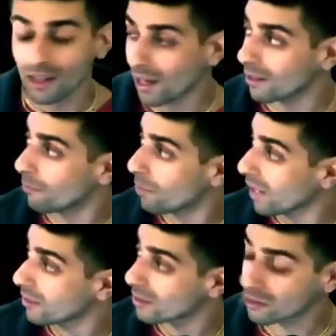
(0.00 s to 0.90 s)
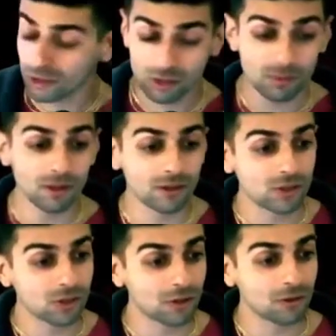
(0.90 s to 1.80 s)
And the paintings are
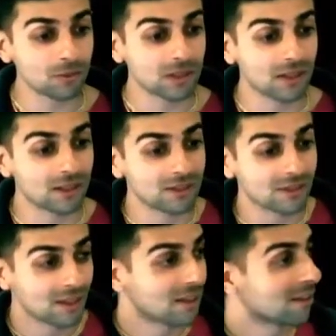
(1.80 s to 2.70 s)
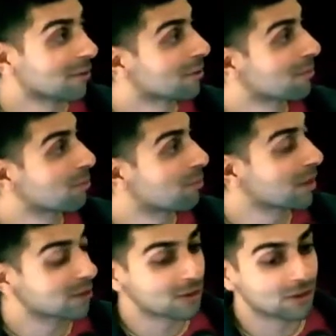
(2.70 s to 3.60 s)
spiritual because there's
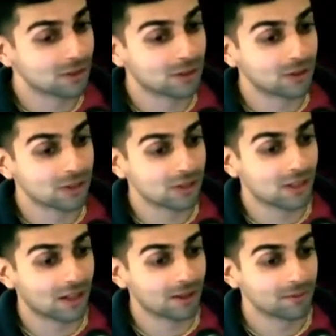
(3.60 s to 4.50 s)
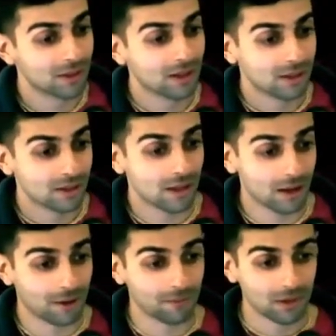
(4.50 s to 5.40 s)
pictures of Krishna.
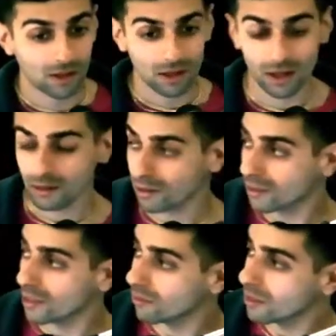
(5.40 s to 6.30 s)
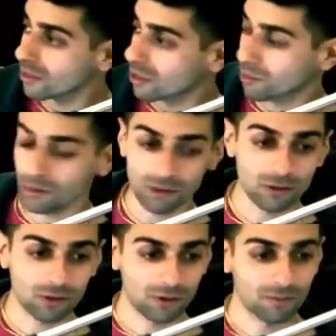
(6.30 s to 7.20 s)
Yeah. And the TV is
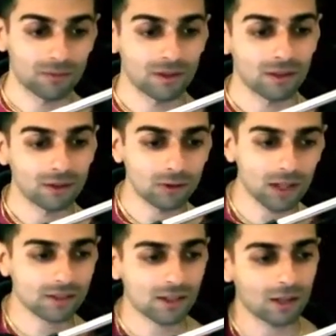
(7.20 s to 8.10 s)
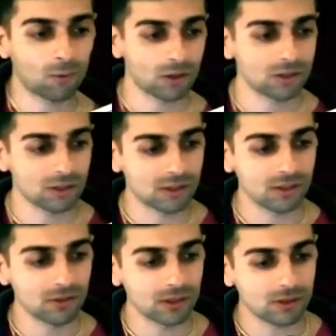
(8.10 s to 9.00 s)
spiritual. You guys like watching
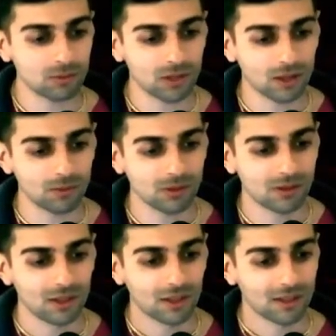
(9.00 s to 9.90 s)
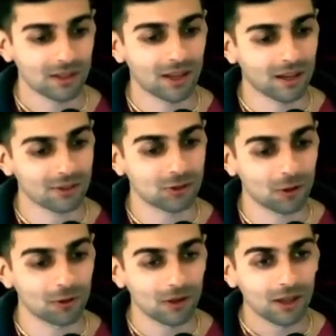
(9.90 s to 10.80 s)
TV sometimes? Yeah,
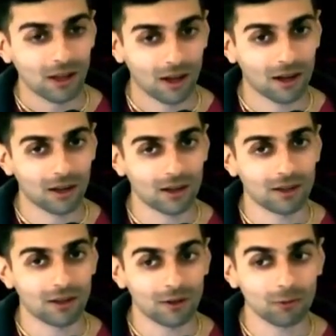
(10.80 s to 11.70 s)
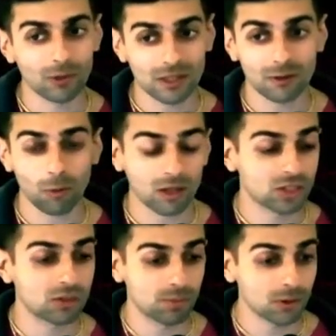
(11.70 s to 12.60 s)
so we can watch
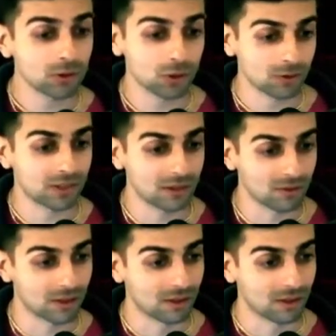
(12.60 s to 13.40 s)
spiritual TV.